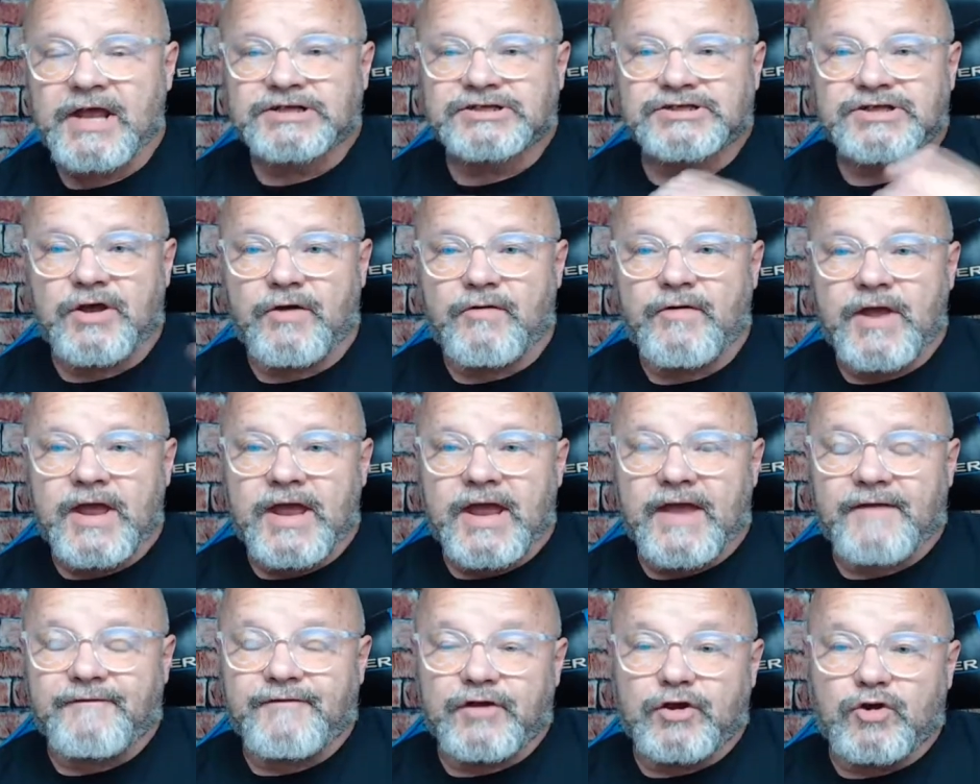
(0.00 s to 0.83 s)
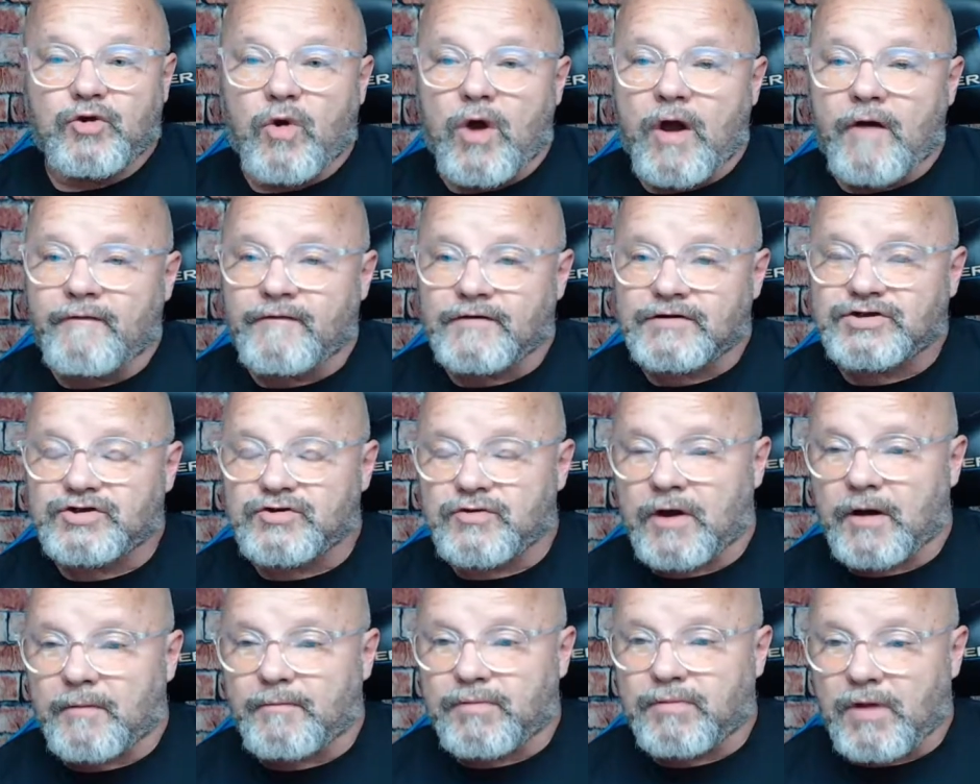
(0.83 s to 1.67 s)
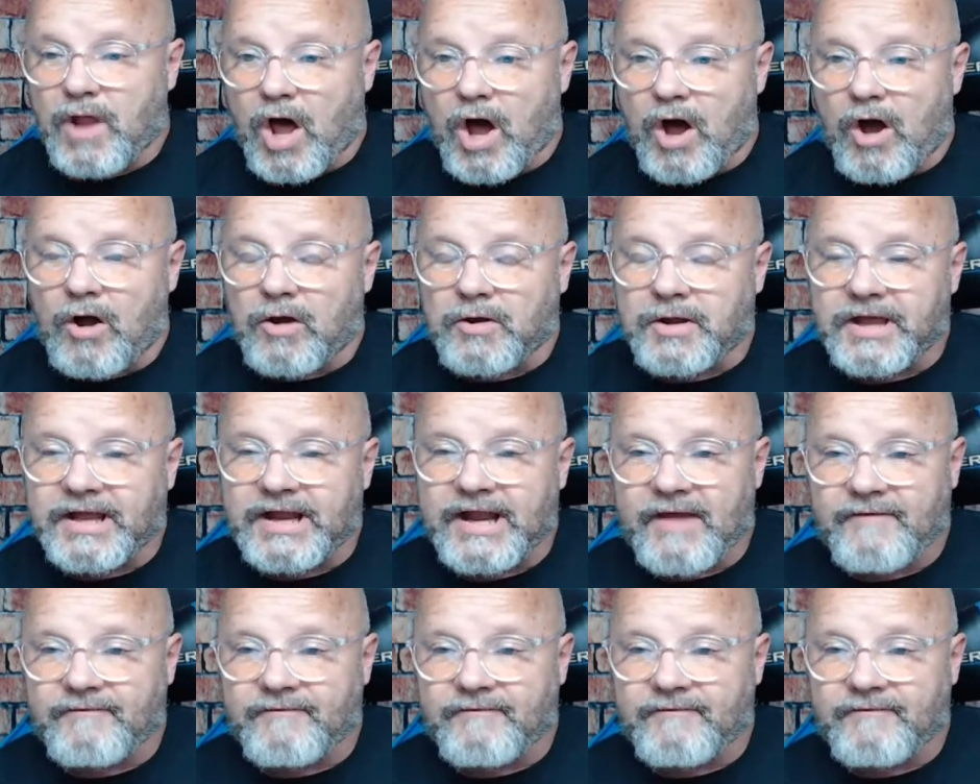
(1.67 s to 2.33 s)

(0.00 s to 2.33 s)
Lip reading: So if you go over to our blog at